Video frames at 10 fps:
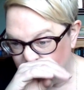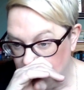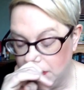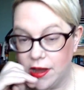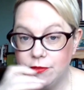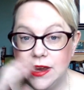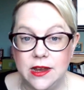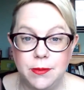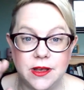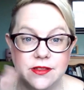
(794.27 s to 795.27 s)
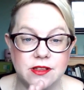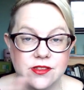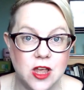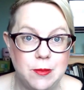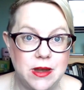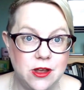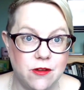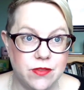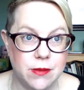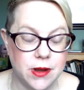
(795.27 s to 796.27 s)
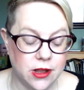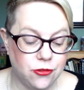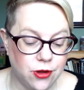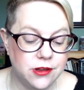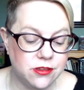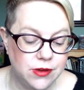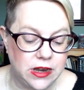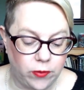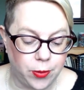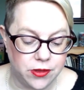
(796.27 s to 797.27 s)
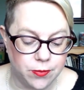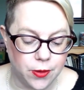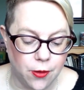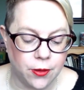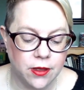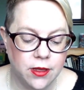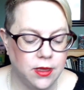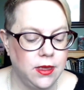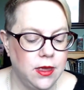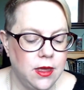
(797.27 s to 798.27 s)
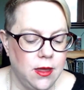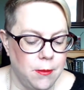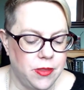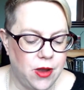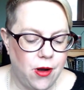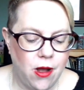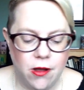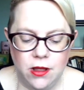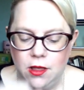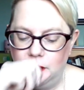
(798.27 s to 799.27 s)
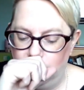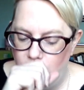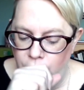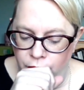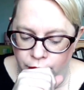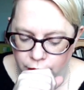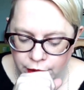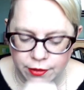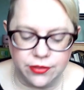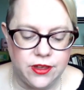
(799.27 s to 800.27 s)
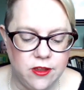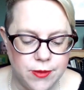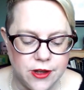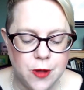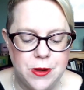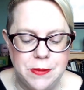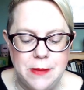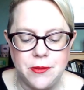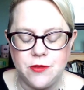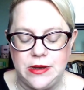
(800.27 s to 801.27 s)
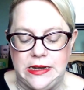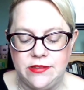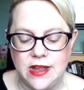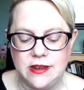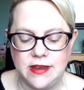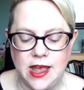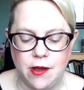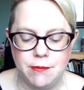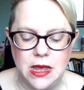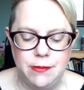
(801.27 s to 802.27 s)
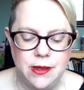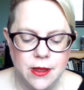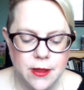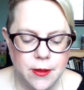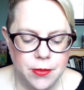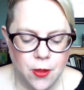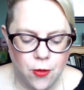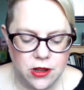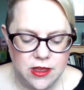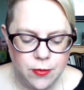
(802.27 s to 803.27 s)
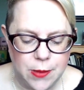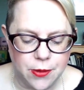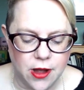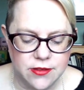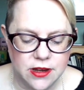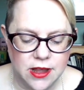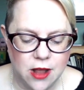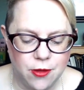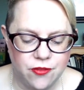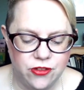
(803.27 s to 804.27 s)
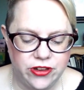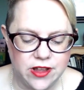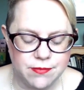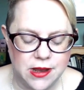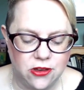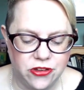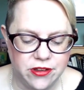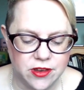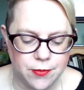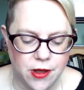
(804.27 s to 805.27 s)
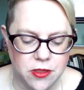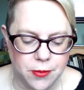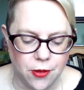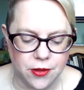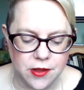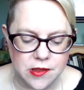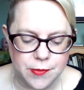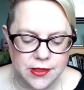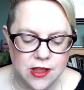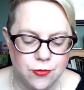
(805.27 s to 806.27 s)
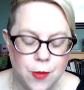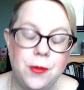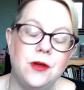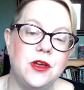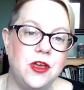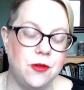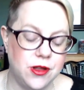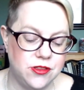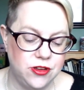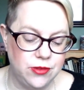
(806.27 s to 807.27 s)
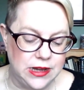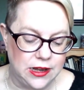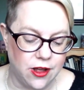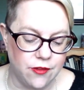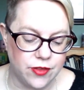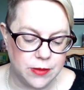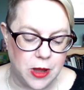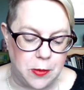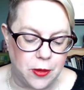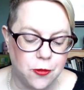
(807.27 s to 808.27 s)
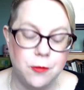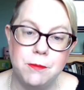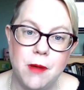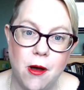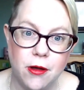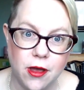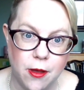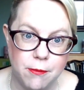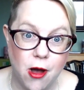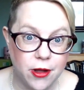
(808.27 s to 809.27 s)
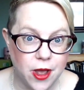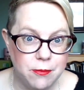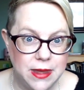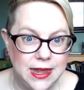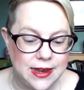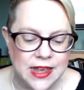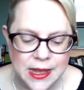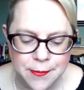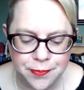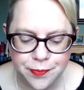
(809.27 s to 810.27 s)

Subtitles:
that I read, because there's so many of them, and I try to read everybody's blog. But there are, excuse me, a couple of people that really stand out, and maybe one of these people, I don't know how often she gets mentioned by other bloggers, but there's one blogger who I do really love at the moment called Margot Meany.